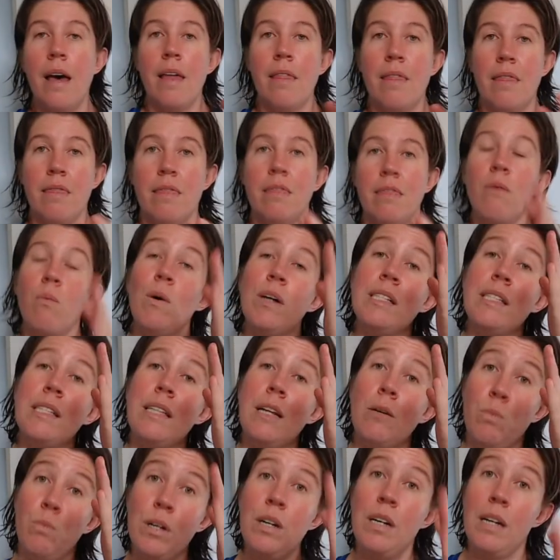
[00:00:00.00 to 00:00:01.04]
The ones
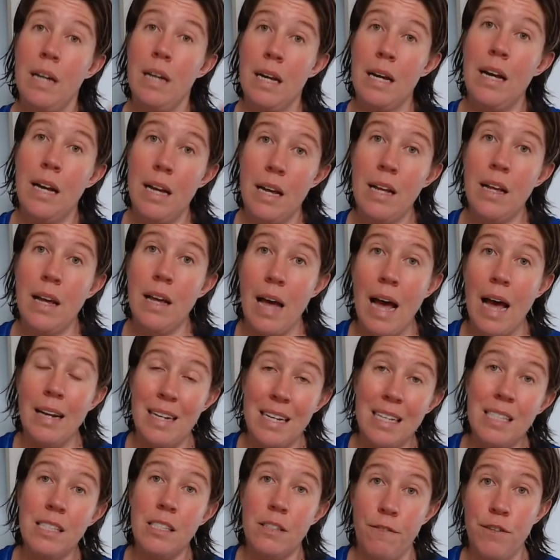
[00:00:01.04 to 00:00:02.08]
that were
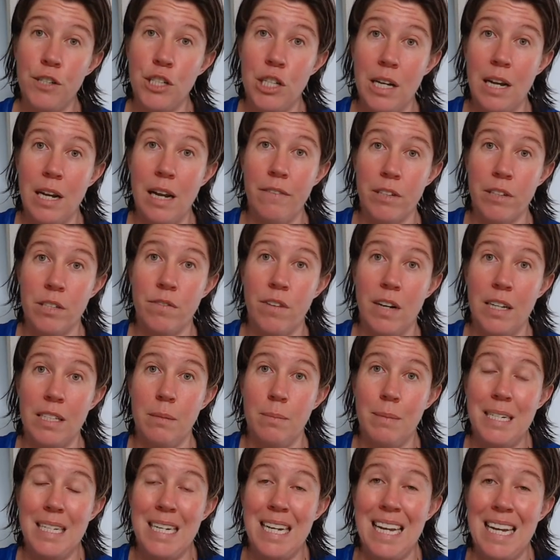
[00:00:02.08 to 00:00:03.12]
had insufficient levels of
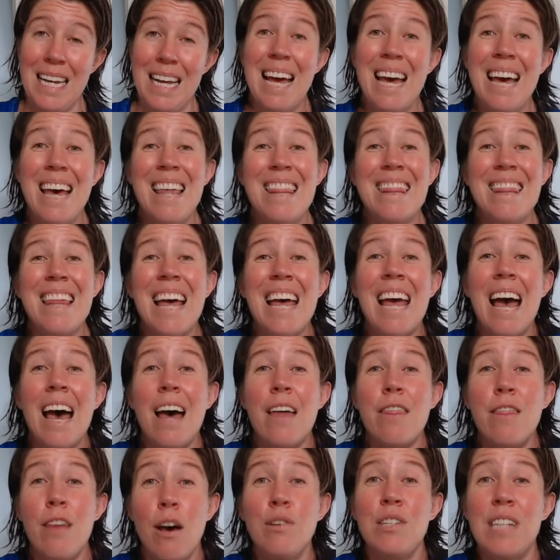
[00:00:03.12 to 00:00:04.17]
vitamin D,
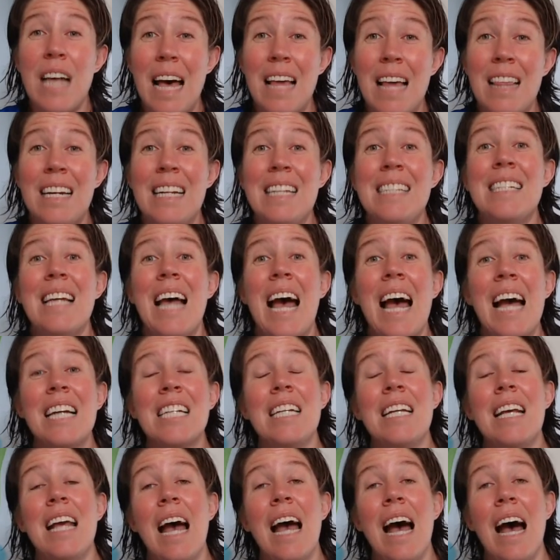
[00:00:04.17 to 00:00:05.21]
those athletes
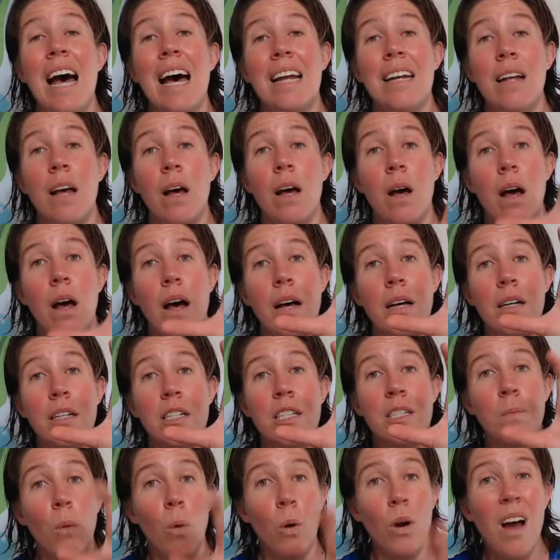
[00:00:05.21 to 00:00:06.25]
actually had
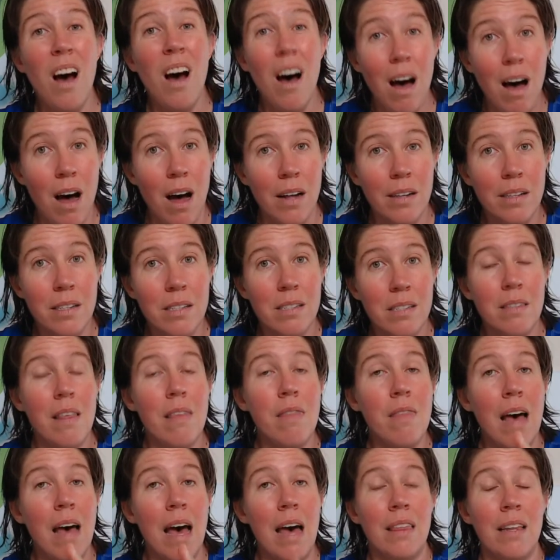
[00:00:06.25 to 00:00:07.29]
smaller hearts than
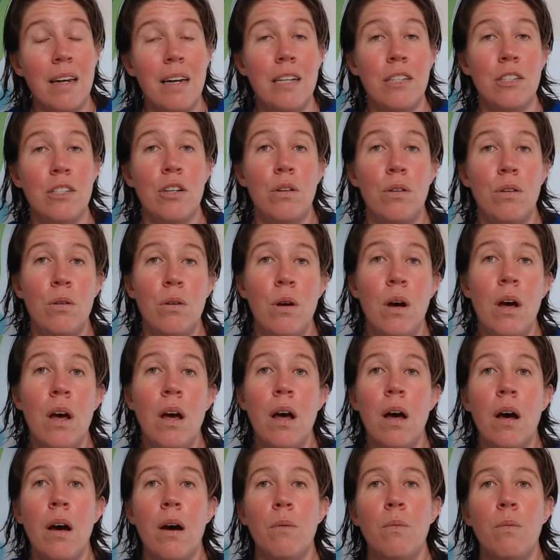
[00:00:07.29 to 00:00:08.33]
the athletes who
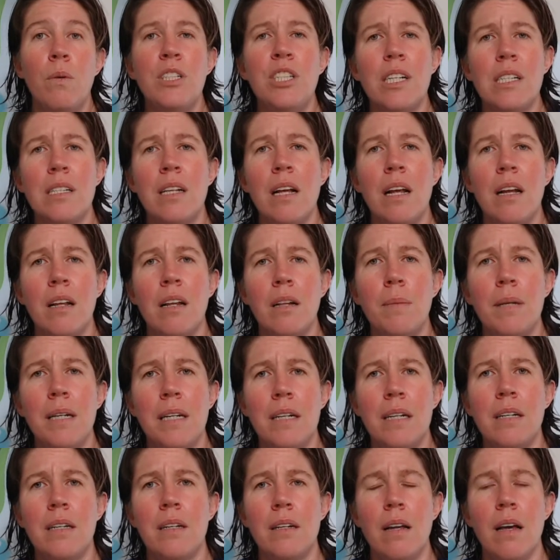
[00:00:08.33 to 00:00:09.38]
were just a little
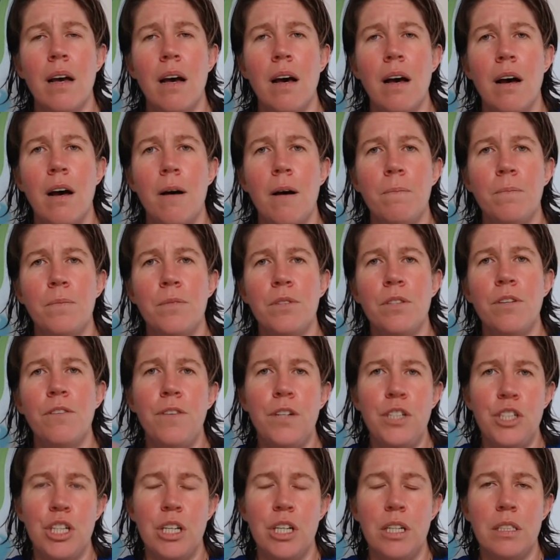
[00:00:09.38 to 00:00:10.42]
bit
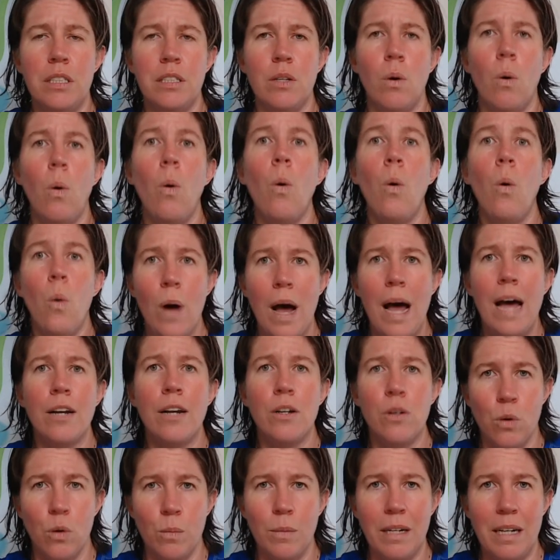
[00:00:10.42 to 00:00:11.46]
deficient or had
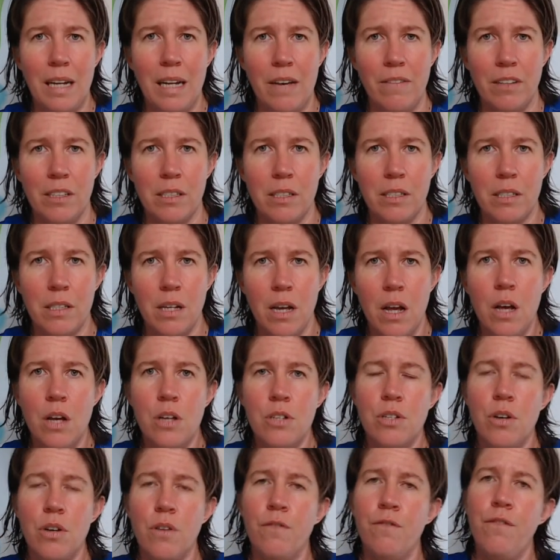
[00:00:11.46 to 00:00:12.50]
normal levels.
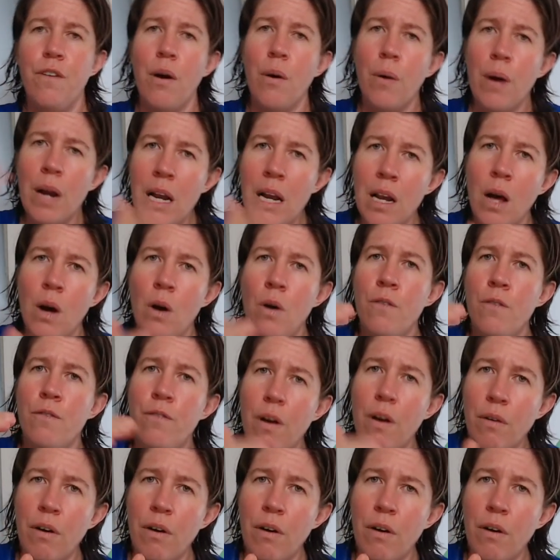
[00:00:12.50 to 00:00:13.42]
So very low, very,